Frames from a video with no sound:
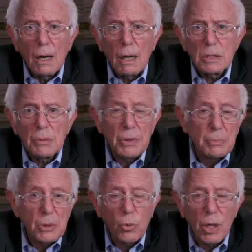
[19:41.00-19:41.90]
some of
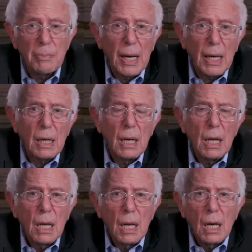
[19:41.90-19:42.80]
them go way back,
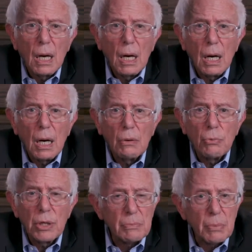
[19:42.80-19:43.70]

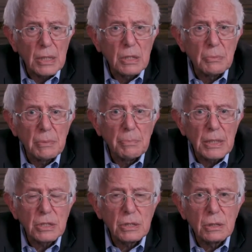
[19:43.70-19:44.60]
written by some of the
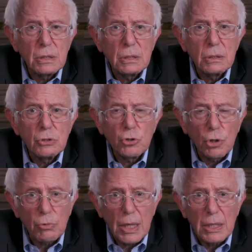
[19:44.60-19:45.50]
best
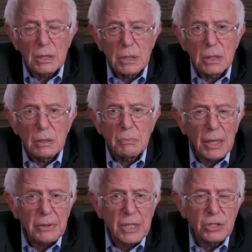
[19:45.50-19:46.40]
songwriters in the
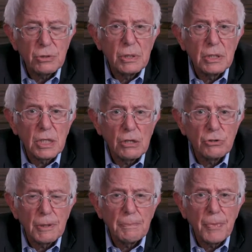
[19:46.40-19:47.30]
modern history of this
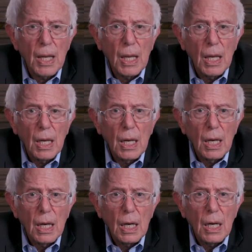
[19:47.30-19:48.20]
country.
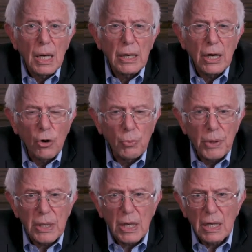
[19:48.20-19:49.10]
And I hope
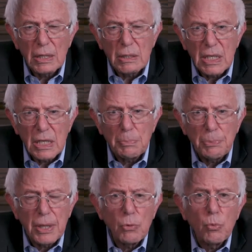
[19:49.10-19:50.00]
we can keep
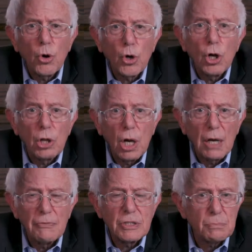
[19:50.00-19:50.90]
their work
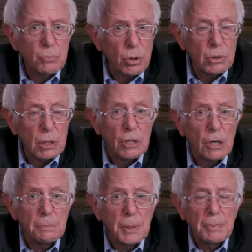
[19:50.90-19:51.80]
alive. It's important that
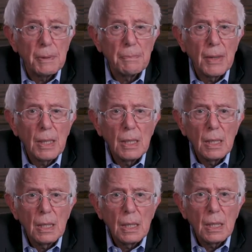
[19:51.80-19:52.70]
young people
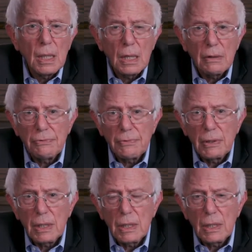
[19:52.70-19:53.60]
kind of
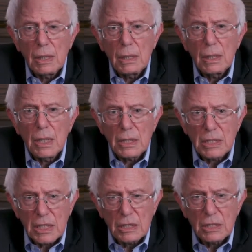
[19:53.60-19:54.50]
get a
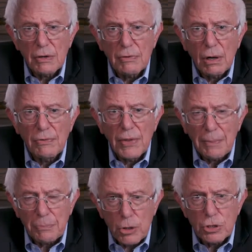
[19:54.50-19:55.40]
sense of
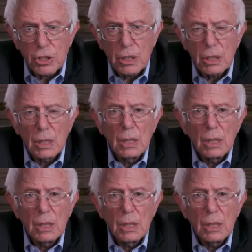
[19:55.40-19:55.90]
that music